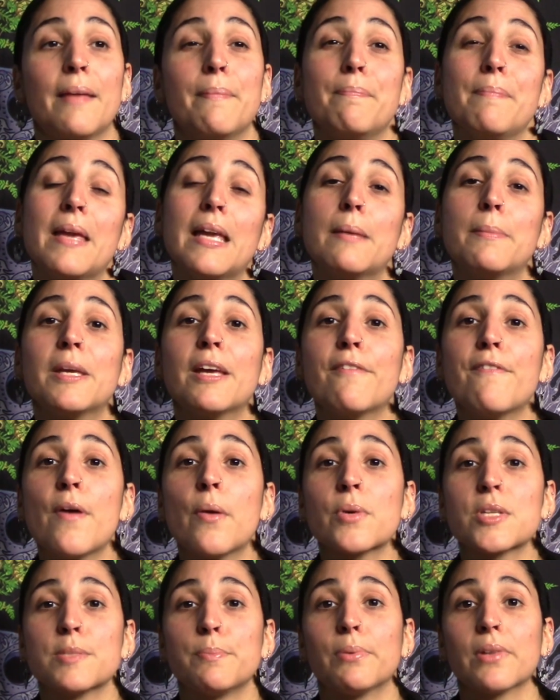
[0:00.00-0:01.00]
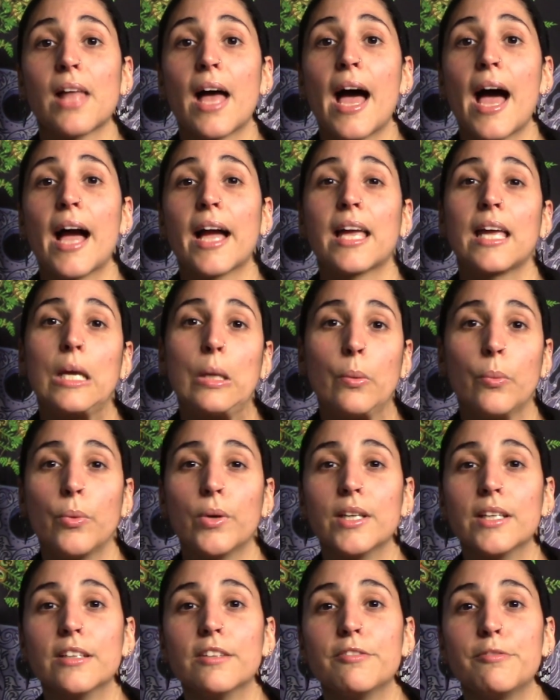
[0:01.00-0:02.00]
Maybe if it was black, it
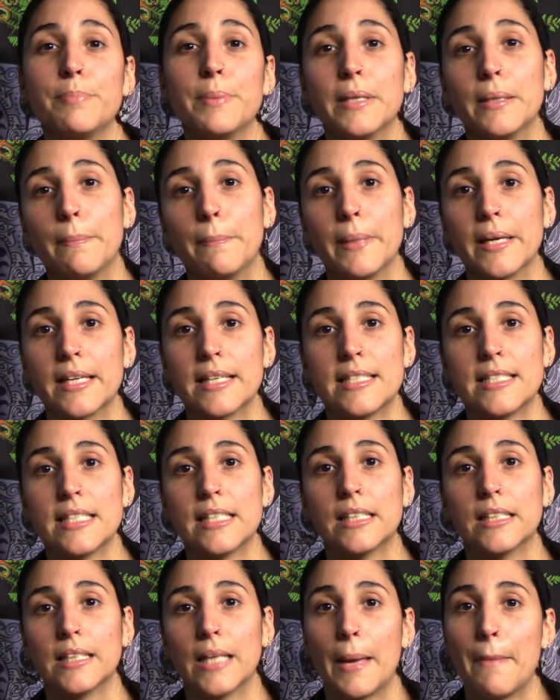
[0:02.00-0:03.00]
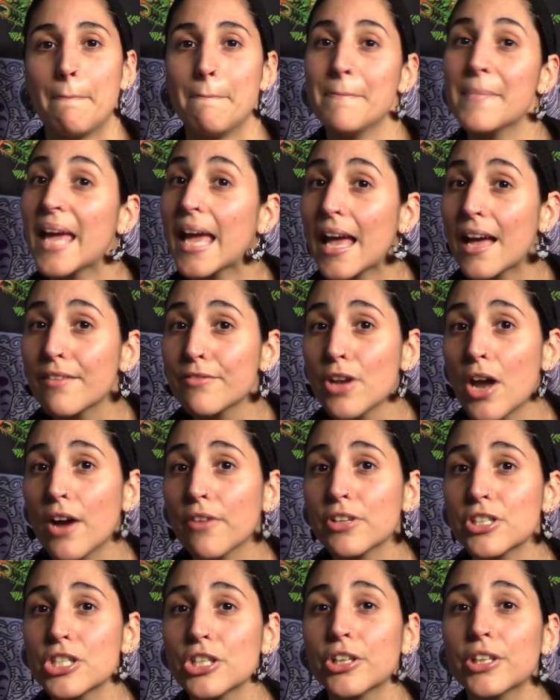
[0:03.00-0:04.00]
wouldn't have been a big deal. I may have not
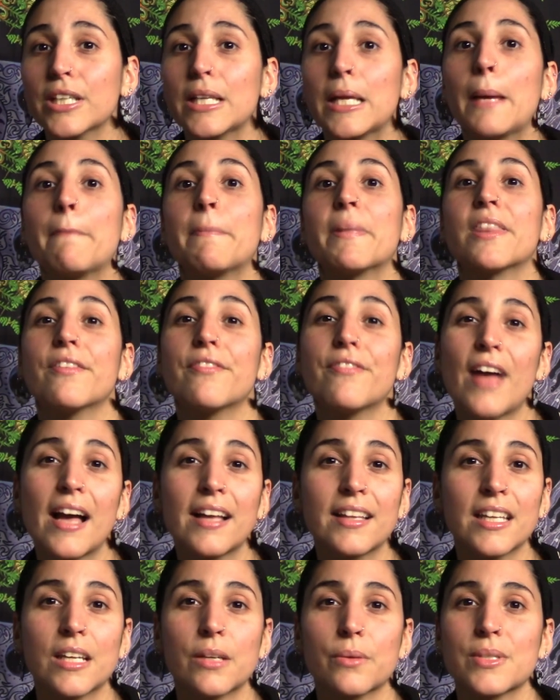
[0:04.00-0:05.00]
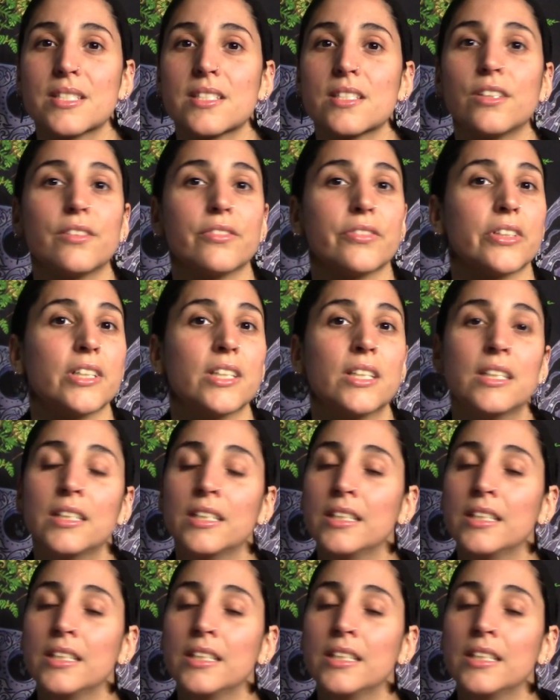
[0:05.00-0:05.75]
returned it, but the fact that it was silver,